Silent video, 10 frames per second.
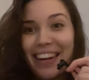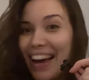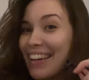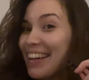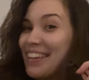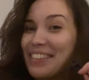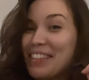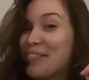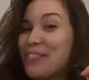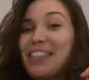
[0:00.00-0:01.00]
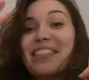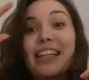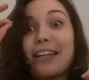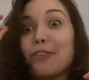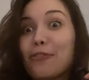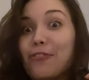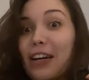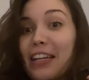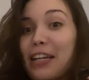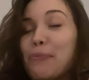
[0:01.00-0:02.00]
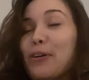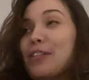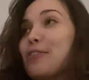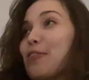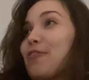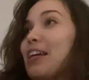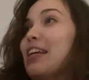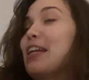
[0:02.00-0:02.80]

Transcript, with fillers: I can't anymore. It's like not funny anymore. It's not funny